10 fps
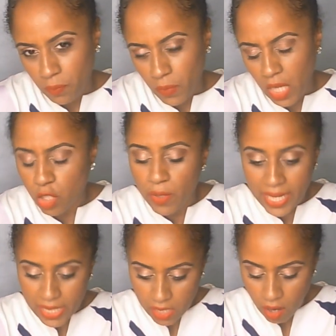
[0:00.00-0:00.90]
Until
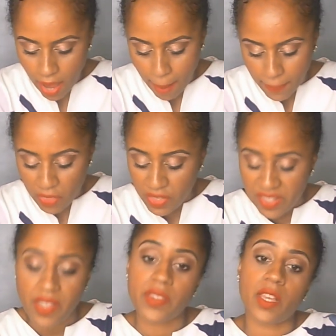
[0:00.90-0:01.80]
next time,
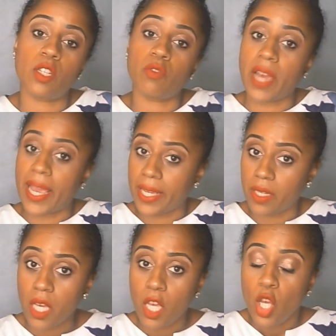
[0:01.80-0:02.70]
this is
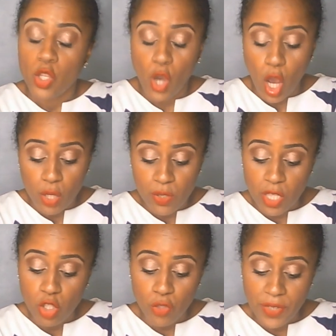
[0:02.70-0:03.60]
Lorraine, your host
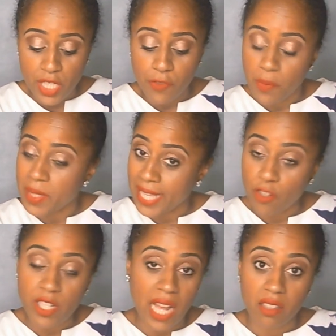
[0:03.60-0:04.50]
and your reader from the
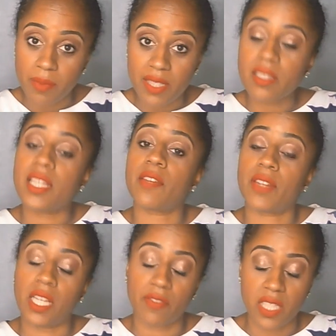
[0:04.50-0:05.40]
Sacred Alchemist
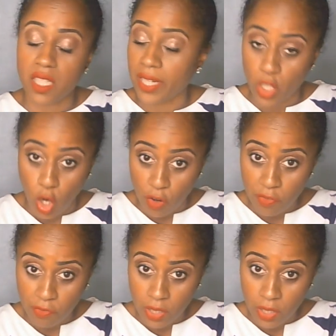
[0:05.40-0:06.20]
1111, signing off.